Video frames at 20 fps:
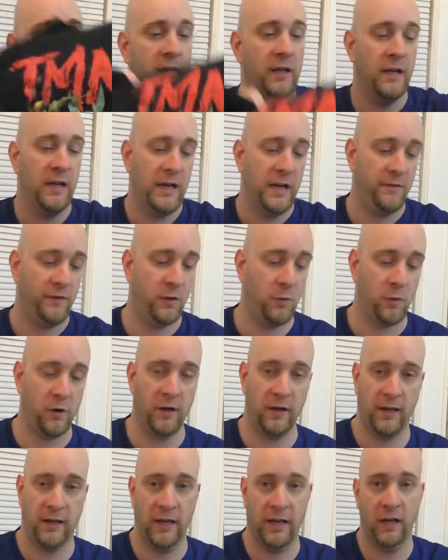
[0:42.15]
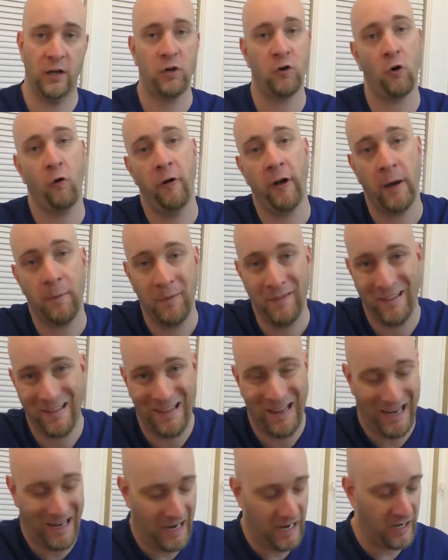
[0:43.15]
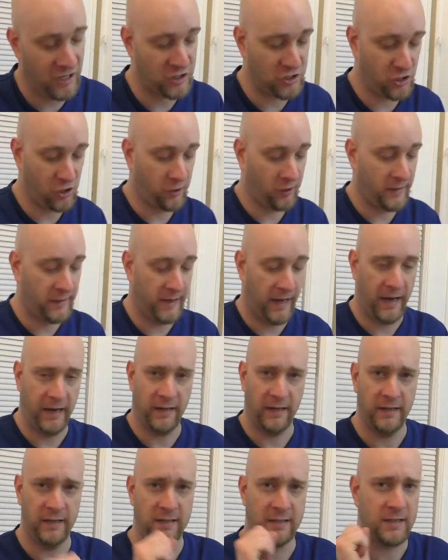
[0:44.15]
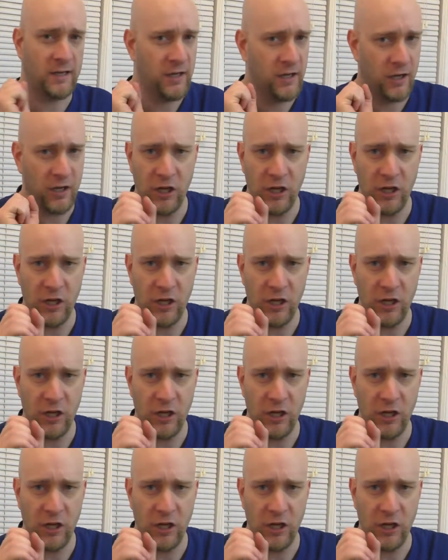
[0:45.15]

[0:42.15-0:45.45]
If you were a kid growing up in the late 80s, early 90s,